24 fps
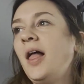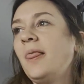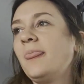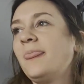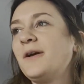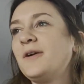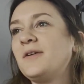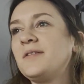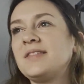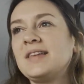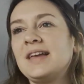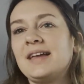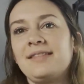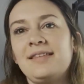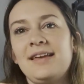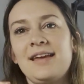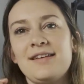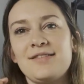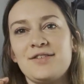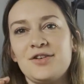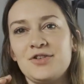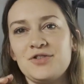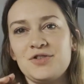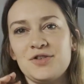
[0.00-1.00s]
their
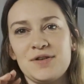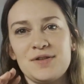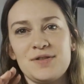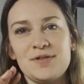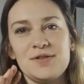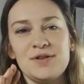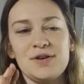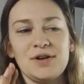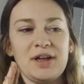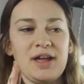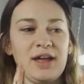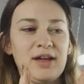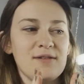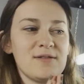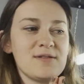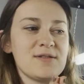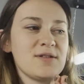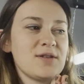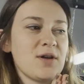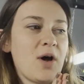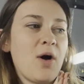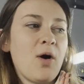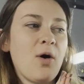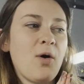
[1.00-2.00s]
seedlings are just looking
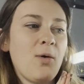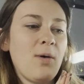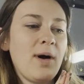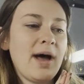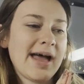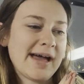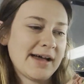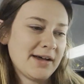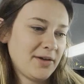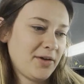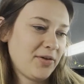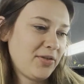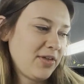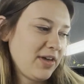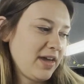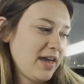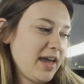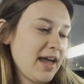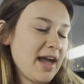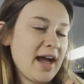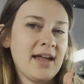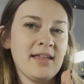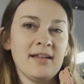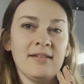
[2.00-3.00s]
so
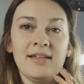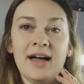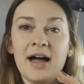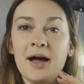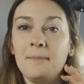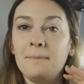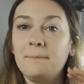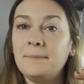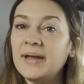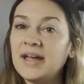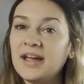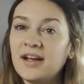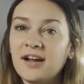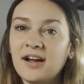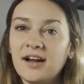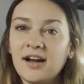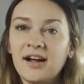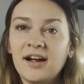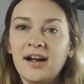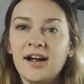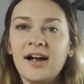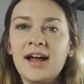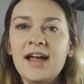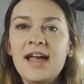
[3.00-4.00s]
healthy and a lot
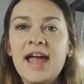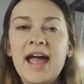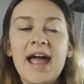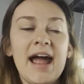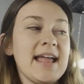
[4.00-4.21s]
bigger.